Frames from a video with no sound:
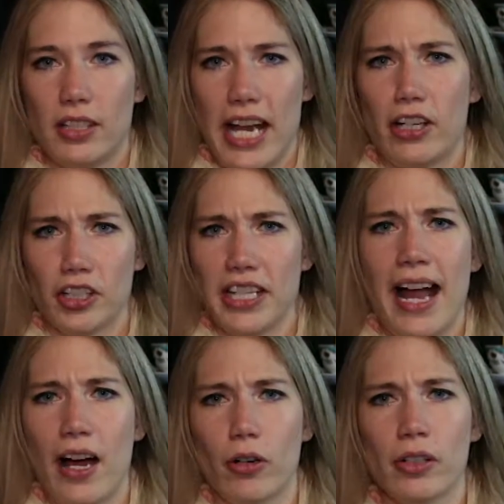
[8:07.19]
take her
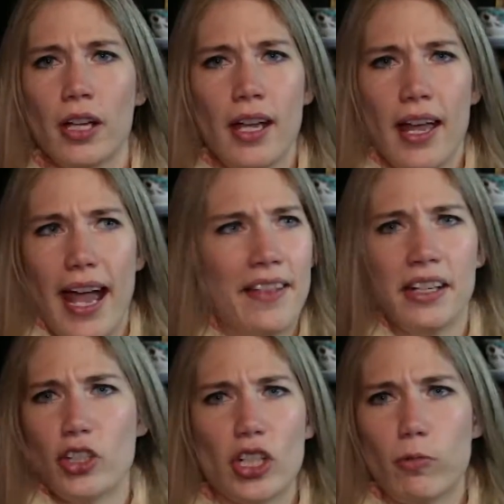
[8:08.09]
down, and
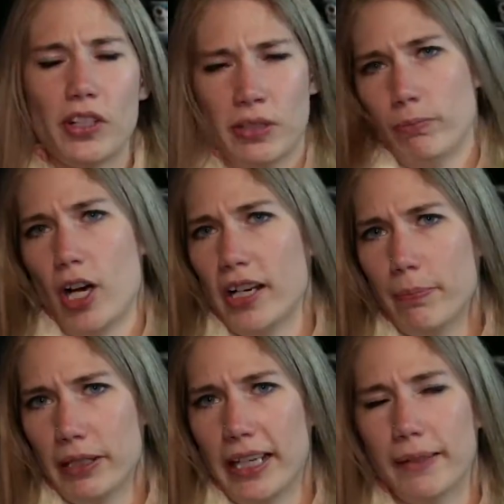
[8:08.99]
then it just wasn't brought
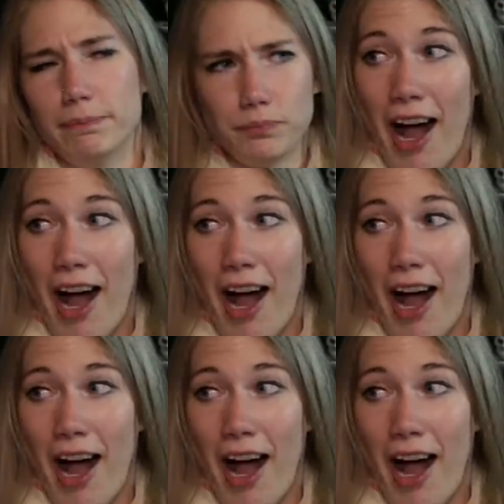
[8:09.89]
up again.